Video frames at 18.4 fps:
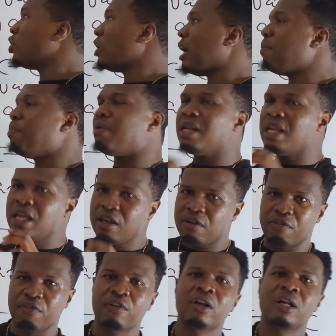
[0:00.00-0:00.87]
I
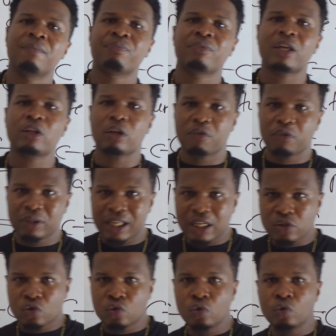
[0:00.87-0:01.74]
believe that you have
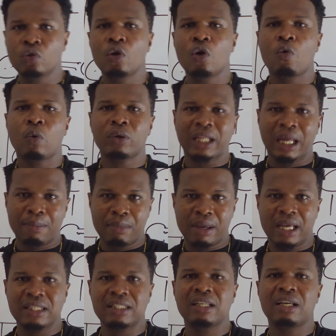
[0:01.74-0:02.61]
understood what I
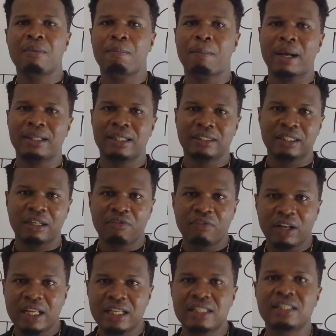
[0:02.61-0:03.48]
meant by
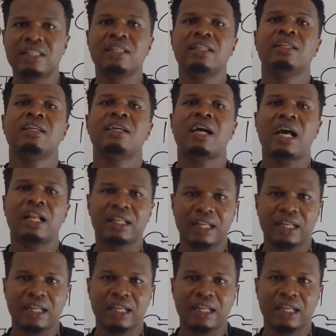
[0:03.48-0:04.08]
tetravalency and